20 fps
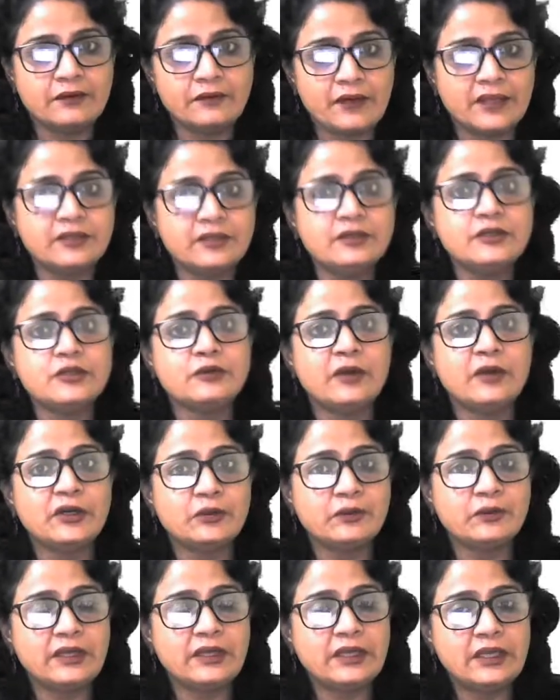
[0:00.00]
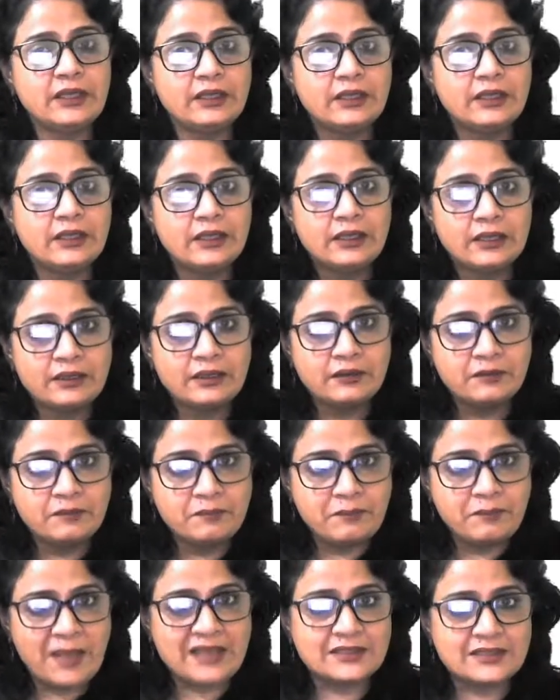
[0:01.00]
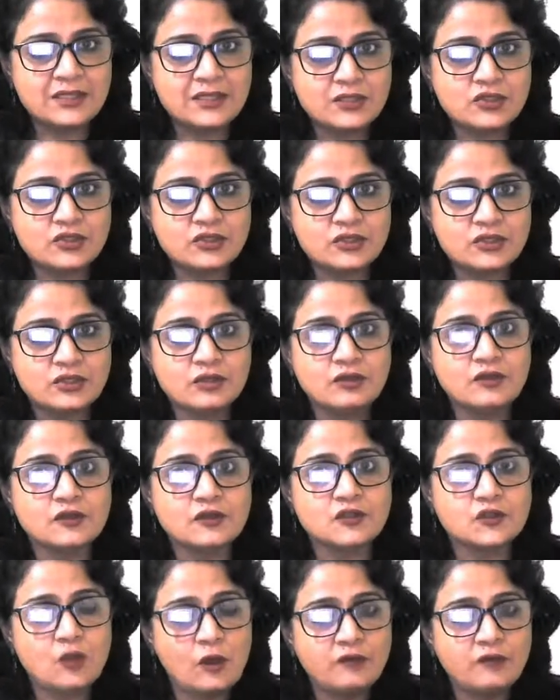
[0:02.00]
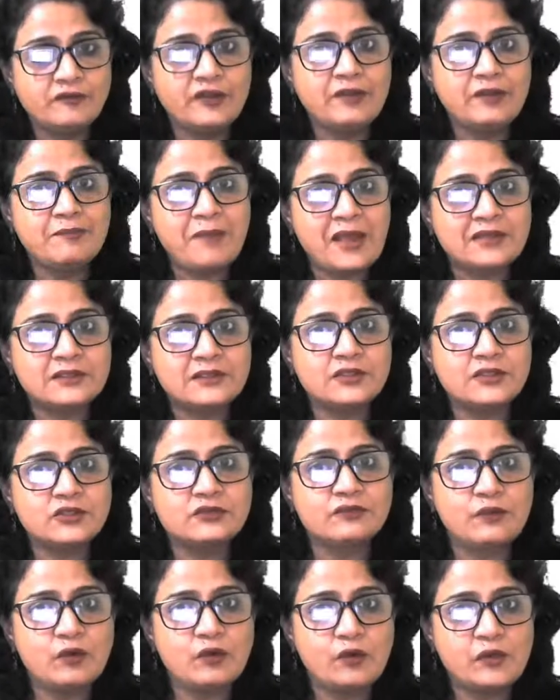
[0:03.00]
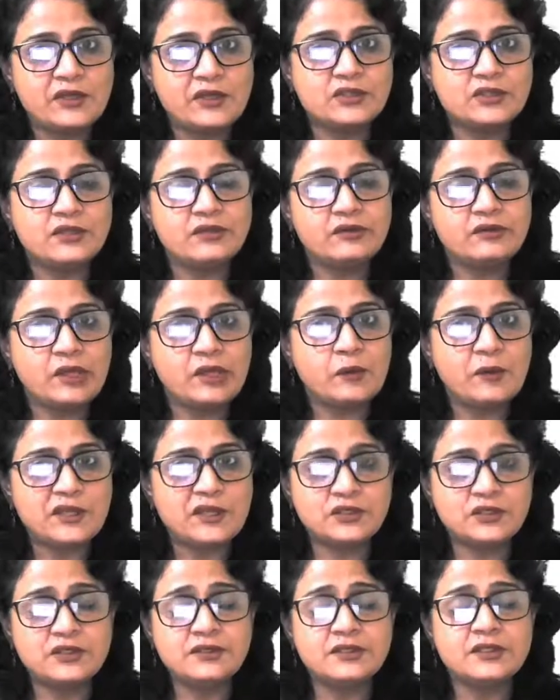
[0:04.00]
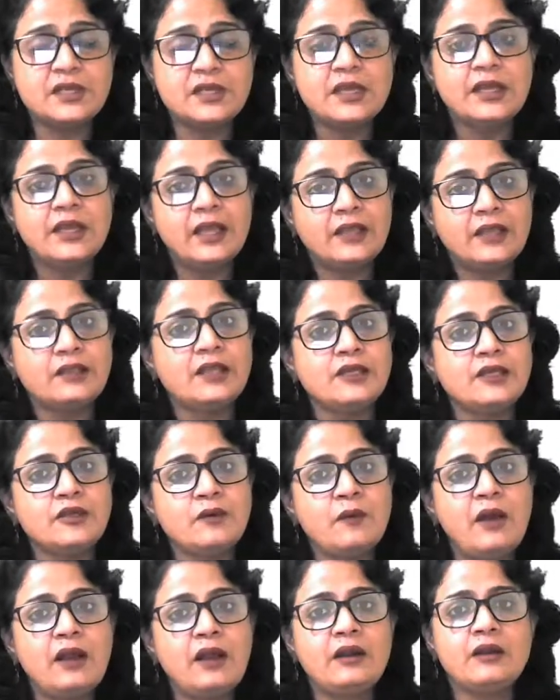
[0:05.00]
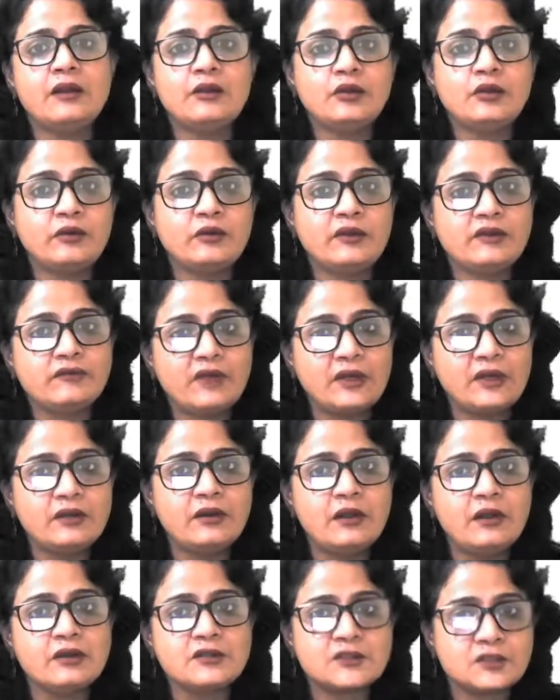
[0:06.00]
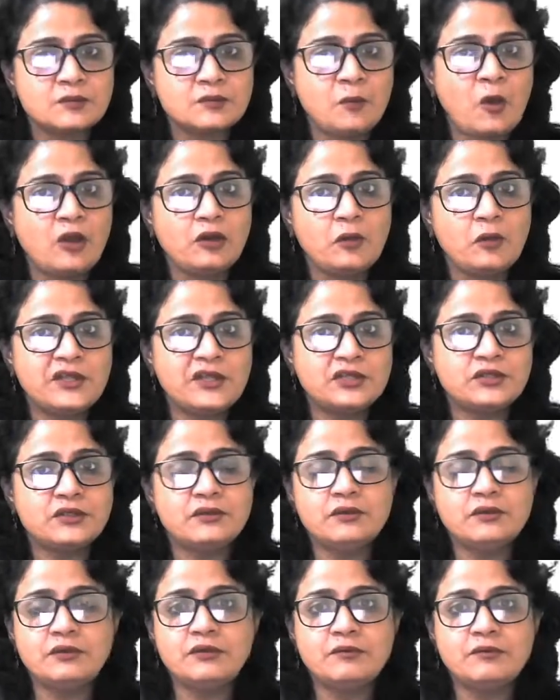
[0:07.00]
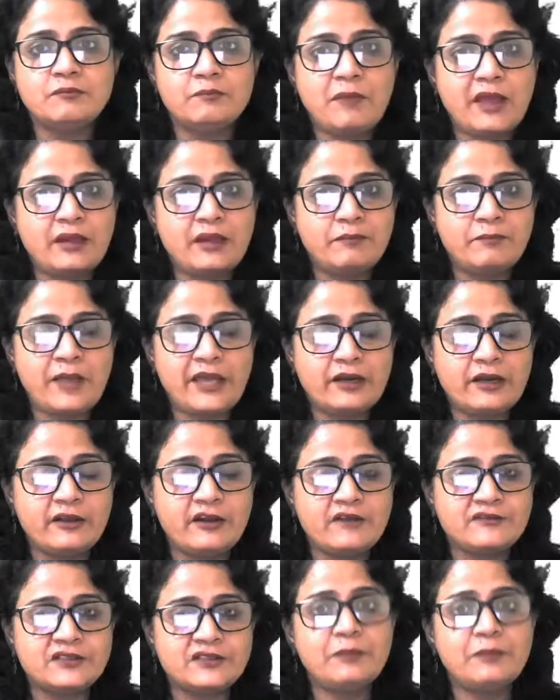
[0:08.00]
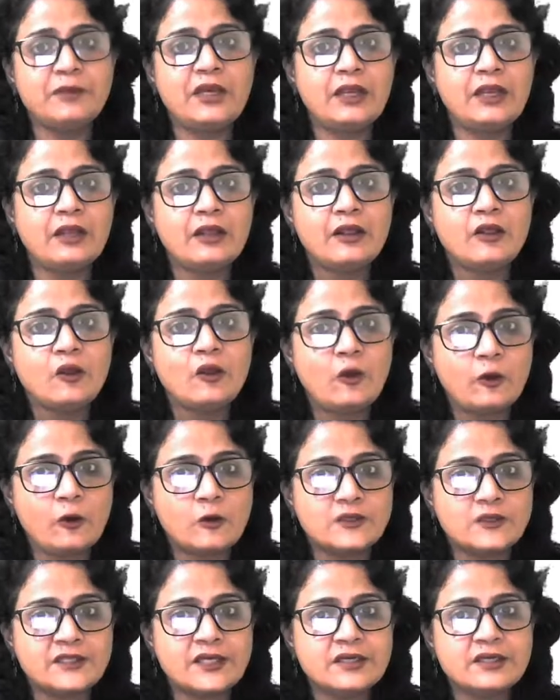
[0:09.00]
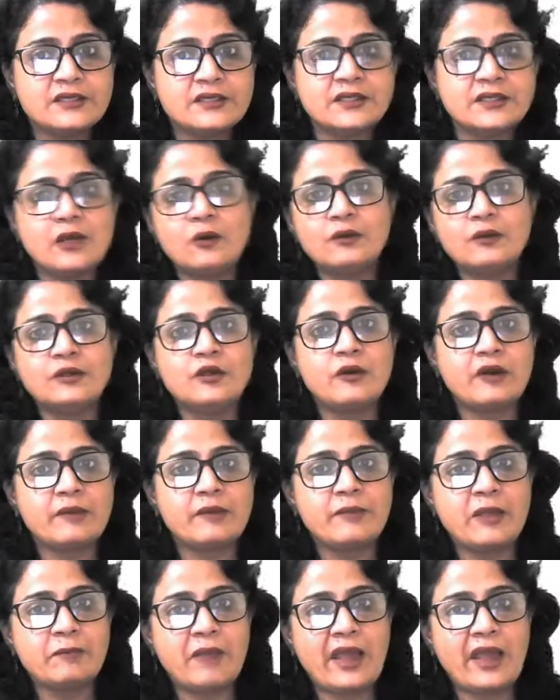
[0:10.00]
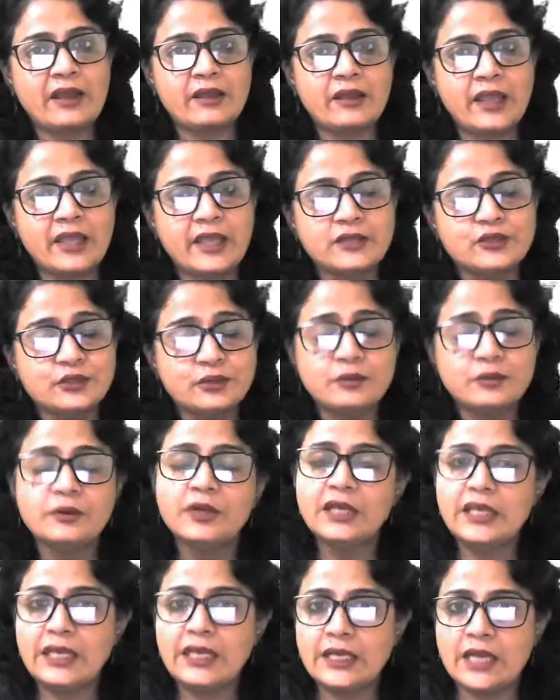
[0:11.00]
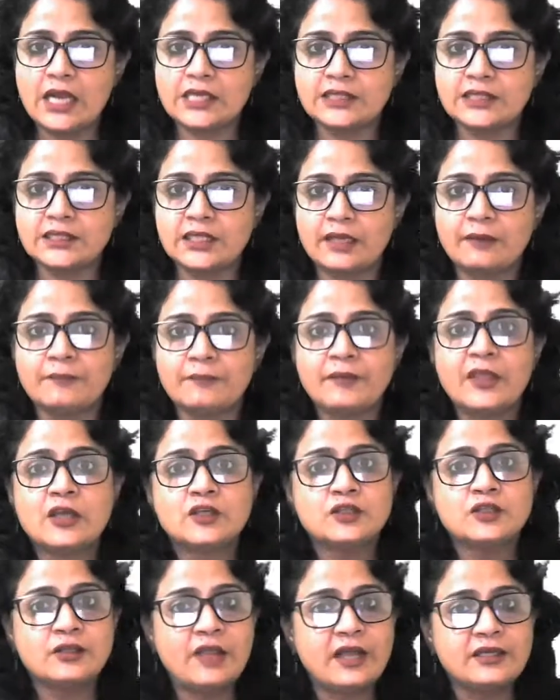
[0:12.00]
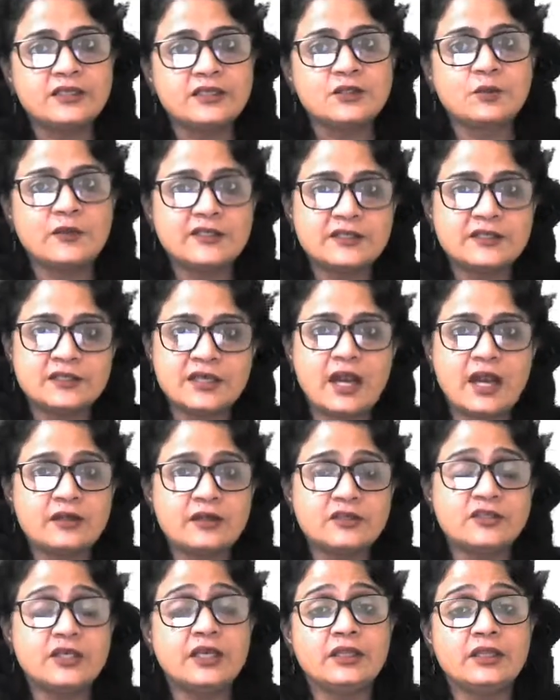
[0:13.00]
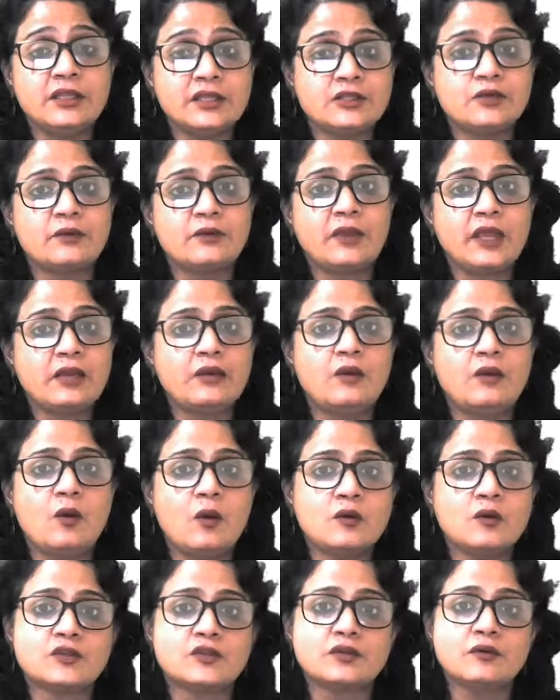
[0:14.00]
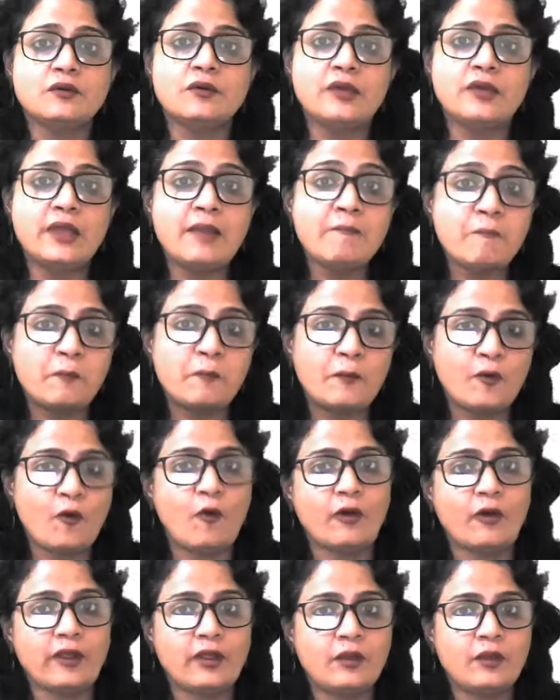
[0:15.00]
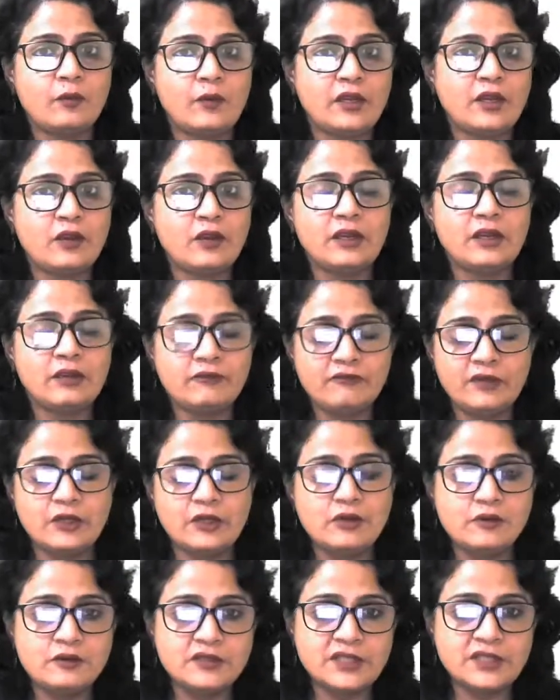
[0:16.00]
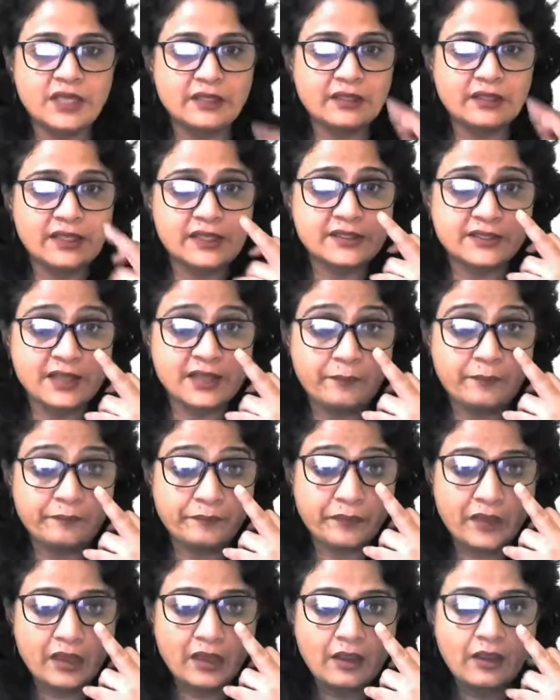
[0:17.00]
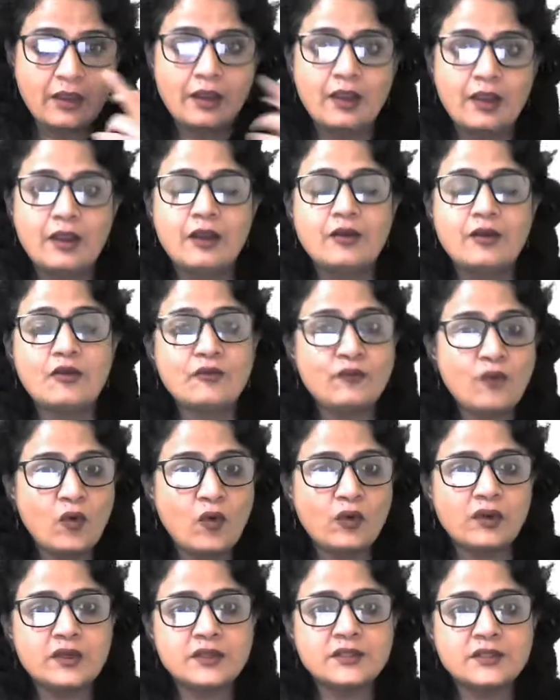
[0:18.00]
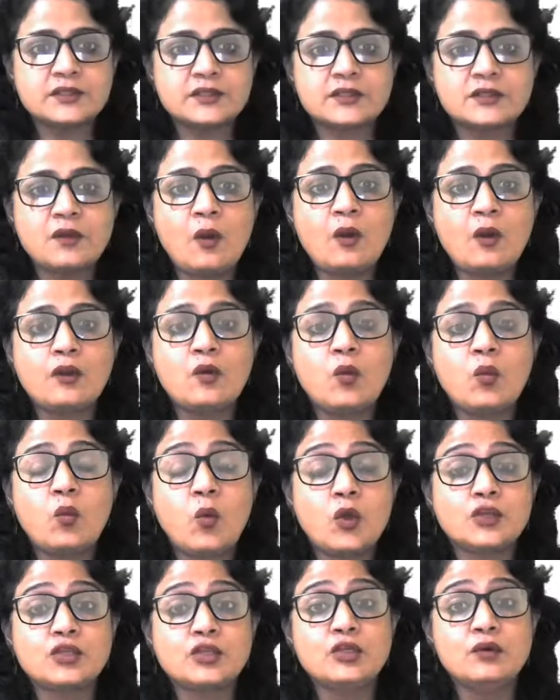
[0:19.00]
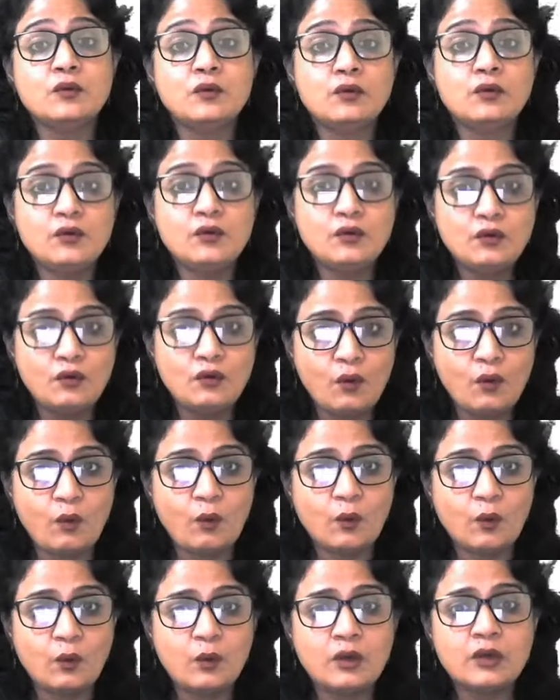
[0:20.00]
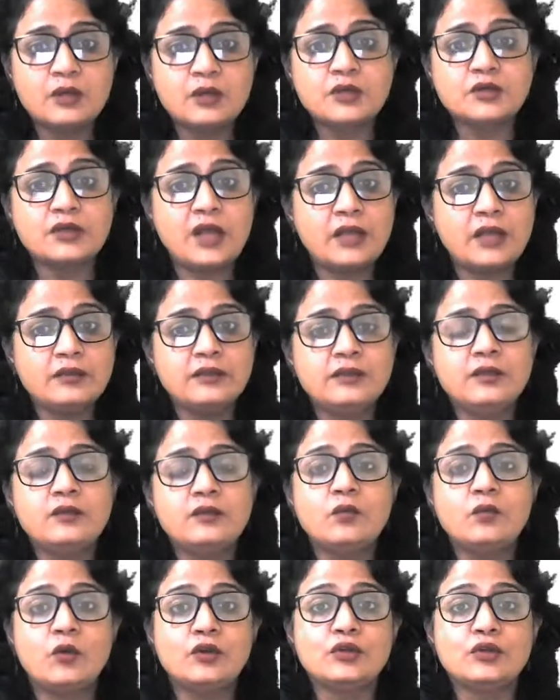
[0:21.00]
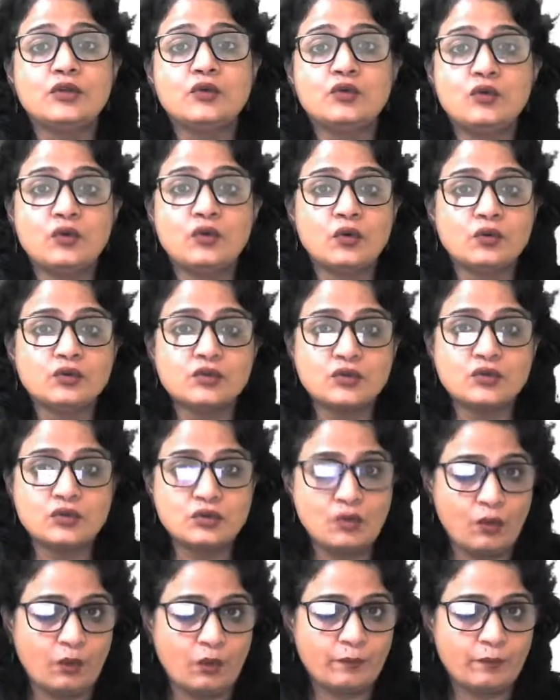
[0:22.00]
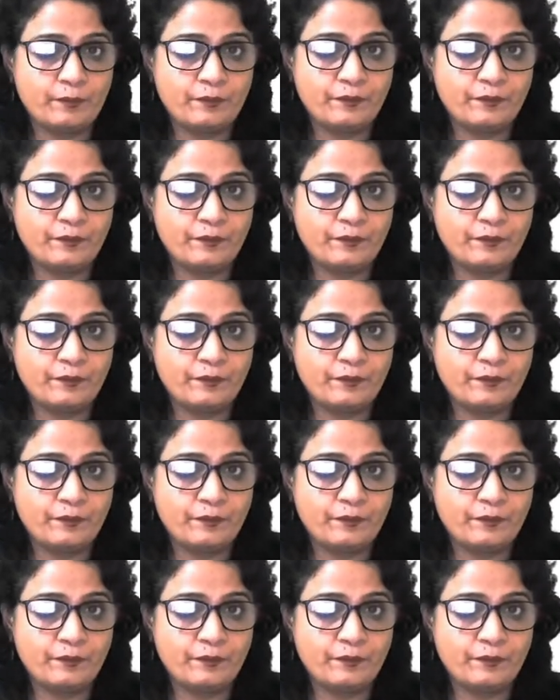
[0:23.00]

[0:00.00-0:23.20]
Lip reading: Rather, you are doing passage, you're solving passage, 4 questions, 3 questions, and then you are doing one small question, paragraph summary, or sentence out, you're coming back again to analysis. So that is one strategy that you can also employ when you take the exam. Now focus on what you know rather than what you don't know.